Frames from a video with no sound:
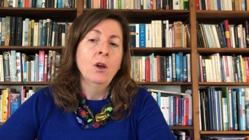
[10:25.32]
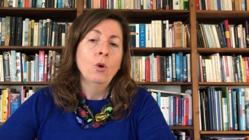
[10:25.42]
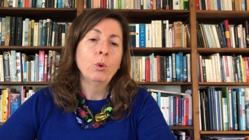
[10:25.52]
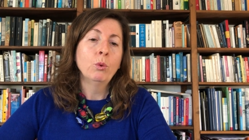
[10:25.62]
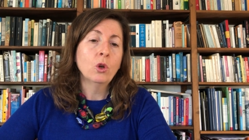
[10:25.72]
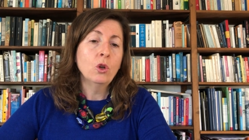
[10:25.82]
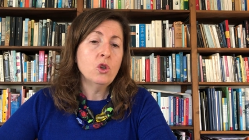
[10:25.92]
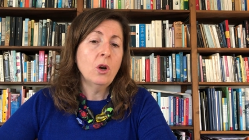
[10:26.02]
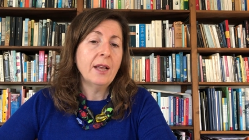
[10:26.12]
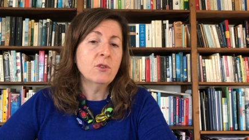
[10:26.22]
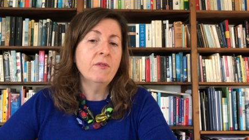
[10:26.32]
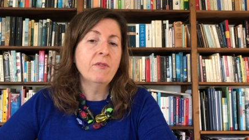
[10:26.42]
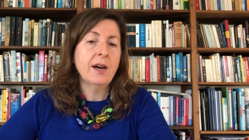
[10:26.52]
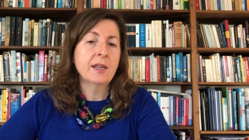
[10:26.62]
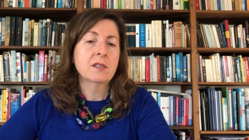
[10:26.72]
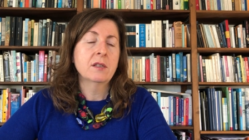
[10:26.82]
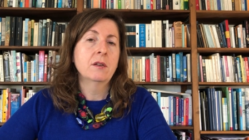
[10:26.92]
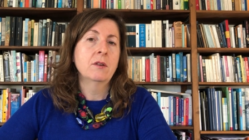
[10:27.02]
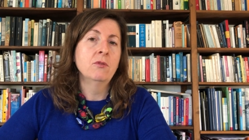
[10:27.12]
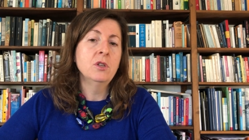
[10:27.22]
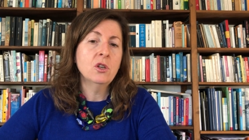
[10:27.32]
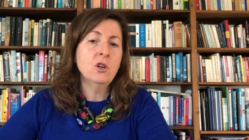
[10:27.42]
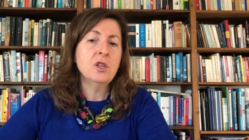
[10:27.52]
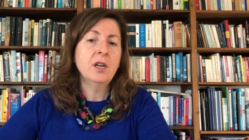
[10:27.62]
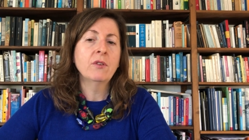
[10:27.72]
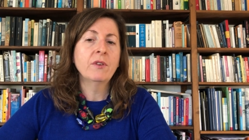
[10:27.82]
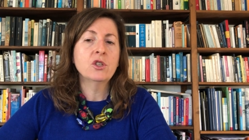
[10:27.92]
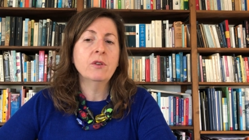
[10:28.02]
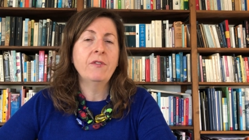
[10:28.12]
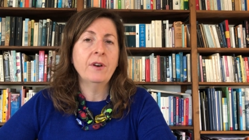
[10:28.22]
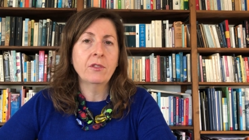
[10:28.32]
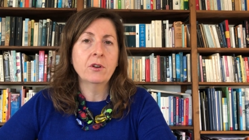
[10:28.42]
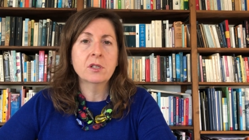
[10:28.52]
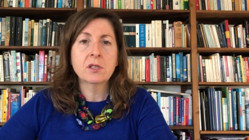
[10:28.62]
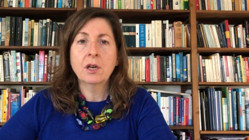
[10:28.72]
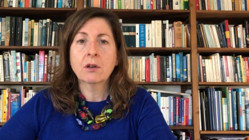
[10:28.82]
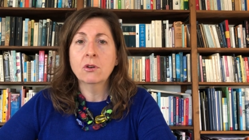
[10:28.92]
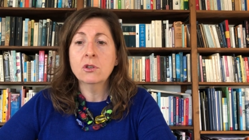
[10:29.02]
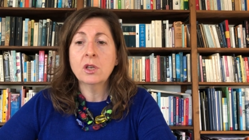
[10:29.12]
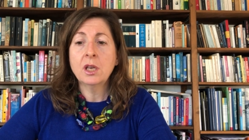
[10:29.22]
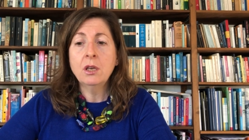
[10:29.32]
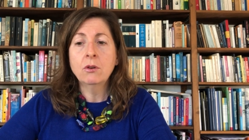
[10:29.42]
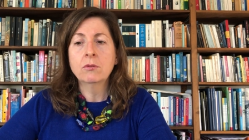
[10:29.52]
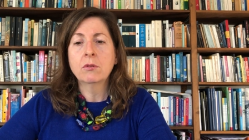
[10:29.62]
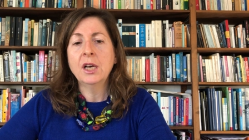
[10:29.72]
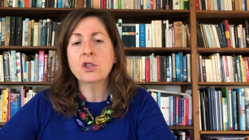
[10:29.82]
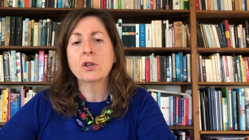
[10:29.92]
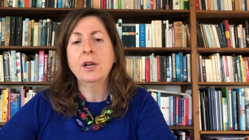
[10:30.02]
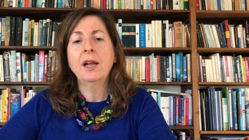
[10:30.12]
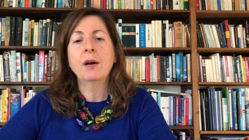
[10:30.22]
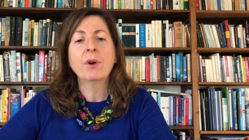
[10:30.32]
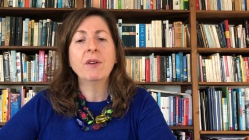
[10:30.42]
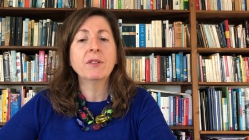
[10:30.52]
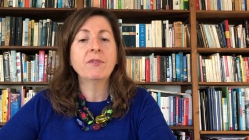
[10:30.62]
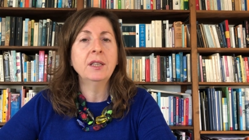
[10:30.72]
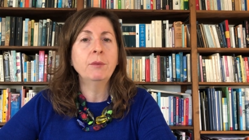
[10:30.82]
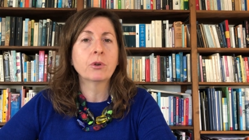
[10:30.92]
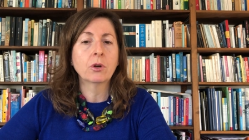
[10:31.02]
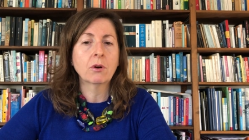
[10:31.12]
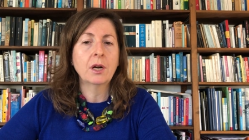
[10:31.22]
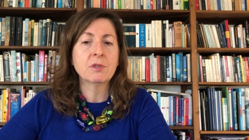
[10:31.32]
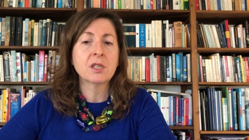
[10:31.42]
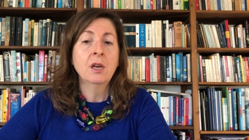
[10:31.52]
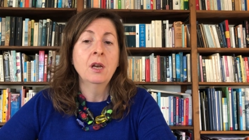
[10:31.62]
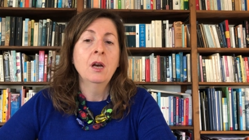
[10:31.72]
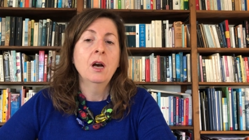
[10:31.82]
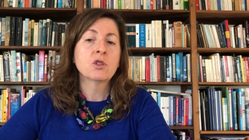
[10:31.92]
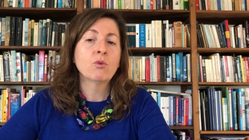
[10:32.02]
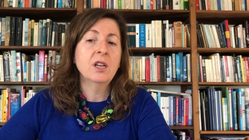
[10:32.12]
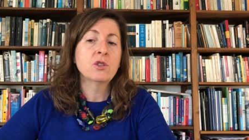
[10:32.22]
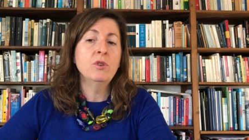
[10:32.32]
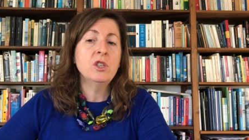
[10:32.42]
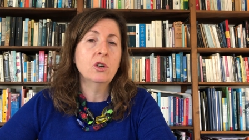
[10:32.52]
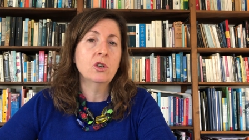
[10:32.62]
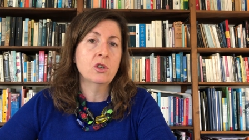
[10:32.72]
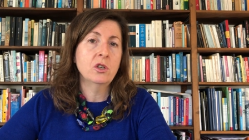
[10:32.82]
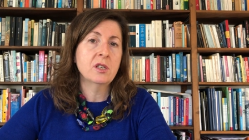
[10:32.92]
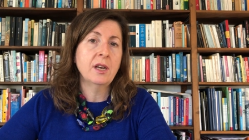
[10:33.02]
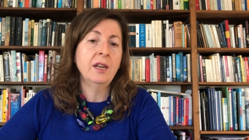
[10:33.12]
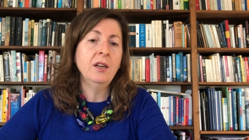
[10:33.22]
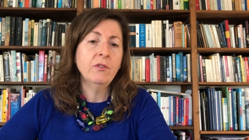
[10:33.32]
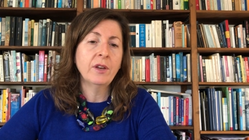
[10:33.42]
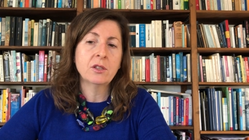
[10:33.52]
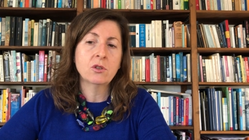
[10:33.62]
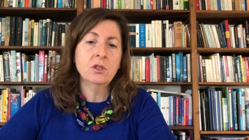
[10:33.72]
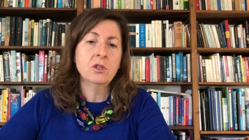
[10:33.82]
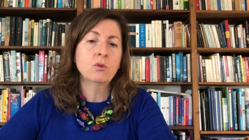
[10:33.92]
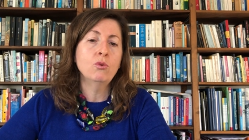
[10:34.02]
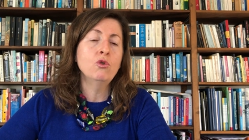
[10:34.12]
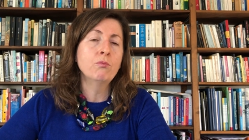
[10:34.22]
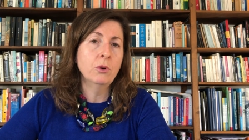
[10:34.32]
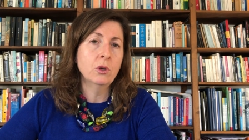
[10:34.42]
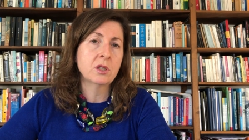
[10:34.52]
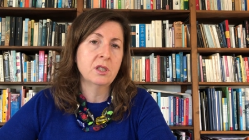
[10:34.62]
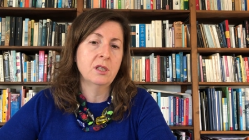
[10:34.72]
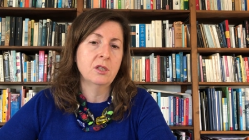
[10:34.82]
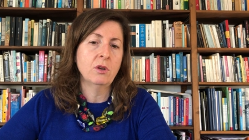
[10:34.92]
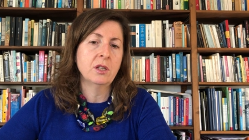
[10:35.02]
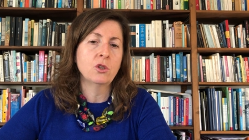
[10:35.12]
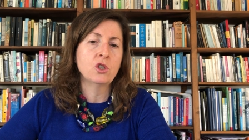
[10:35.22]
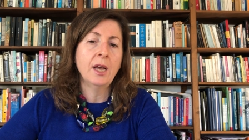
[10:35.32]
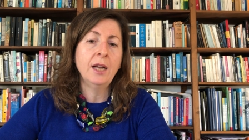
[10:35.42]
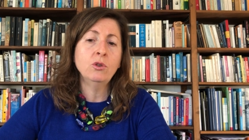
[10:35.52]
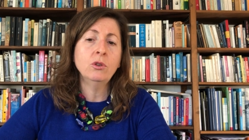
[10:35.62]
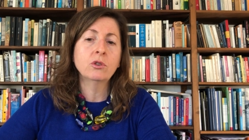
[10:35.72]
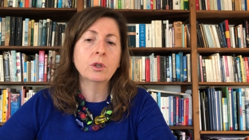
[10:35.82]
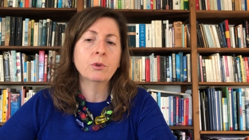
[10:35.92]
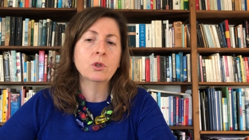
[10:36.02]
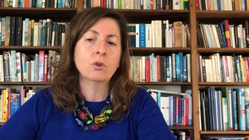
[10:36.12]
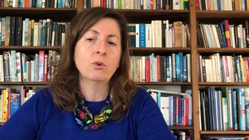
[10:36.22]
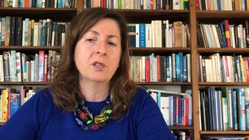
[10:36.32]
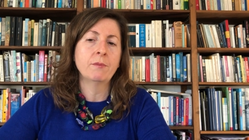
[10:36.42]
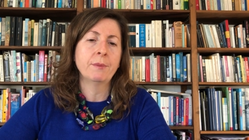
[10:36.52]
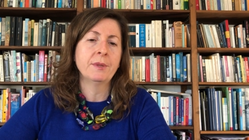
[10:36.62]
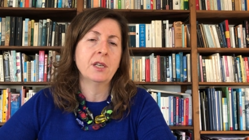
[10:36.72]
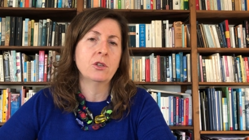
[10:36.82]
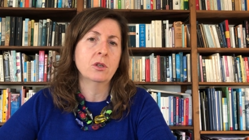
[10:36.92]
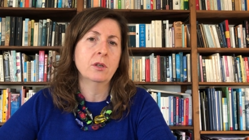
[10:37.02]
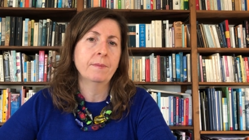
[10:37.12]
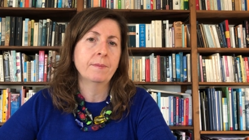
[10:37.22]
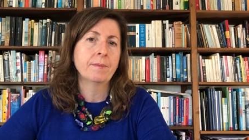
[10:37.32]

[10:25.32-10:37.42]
We would also like to invite research and innovation funders across EU, national and private funding programs, as well as researchers and innovators to support this strategy and to contribute to its implementation.